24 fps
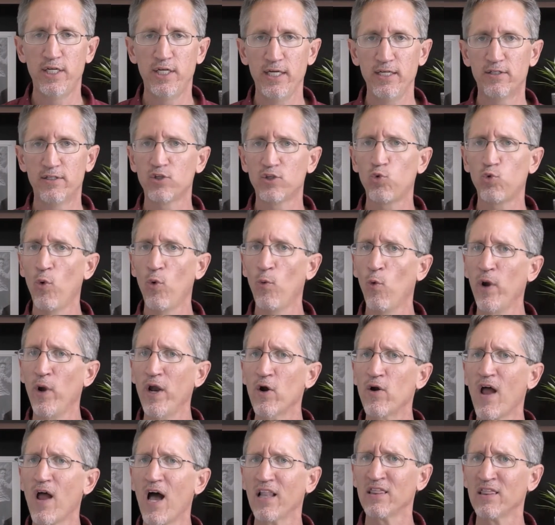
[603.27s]
Jesus, when
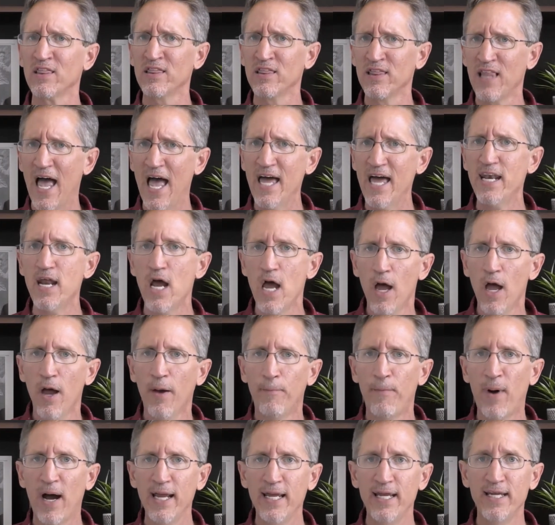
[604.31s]
we are not
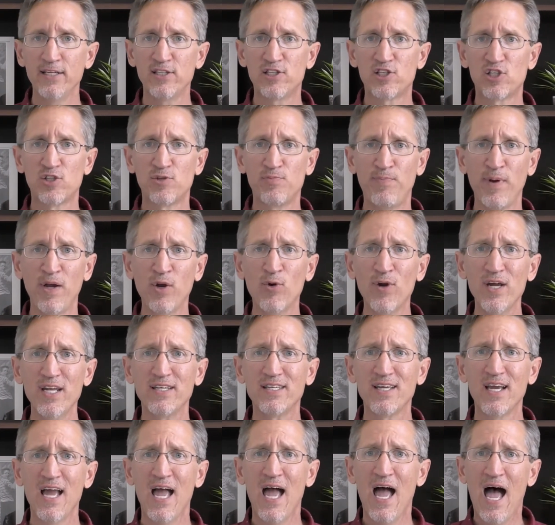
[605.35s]
led by his
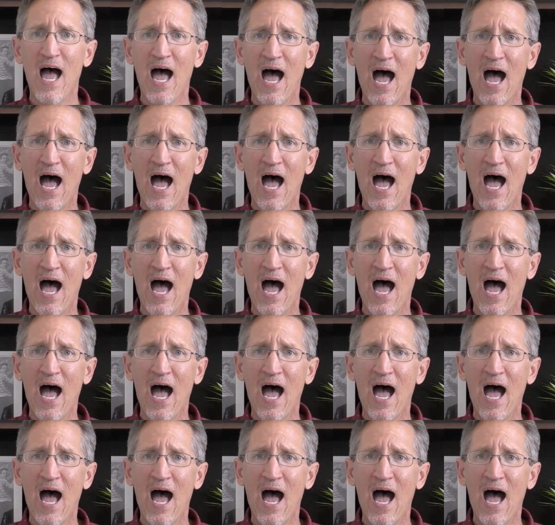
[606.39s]
Spirit